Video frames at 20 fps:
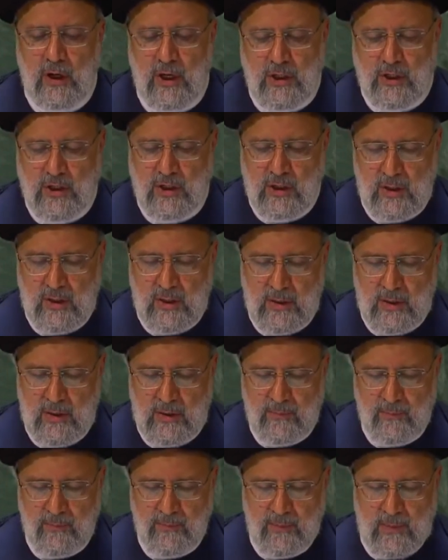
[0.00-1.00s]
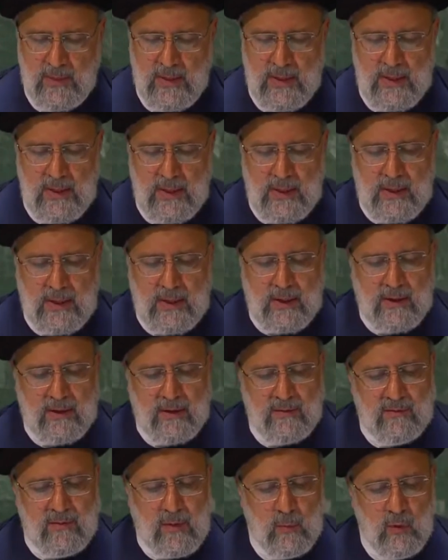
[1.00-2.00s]
The Islamic Republic of Iran
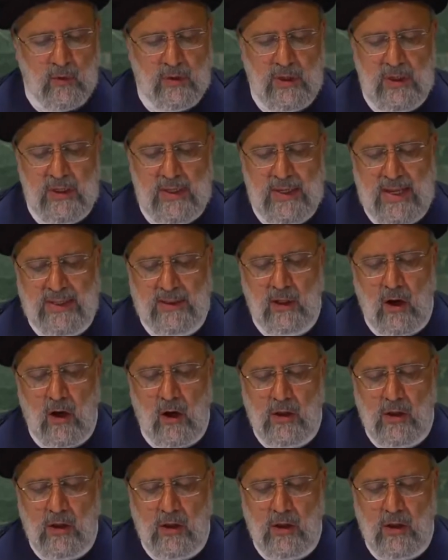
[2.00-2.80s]
also stands